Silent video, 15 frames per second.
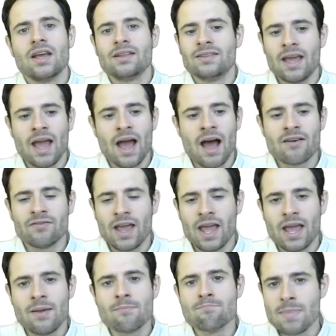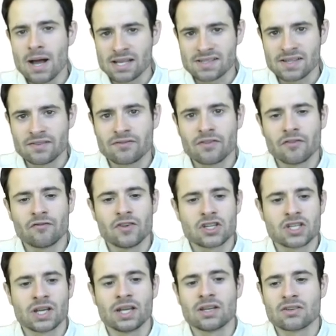they have a massive
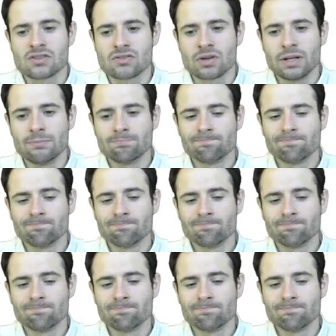fishing industry.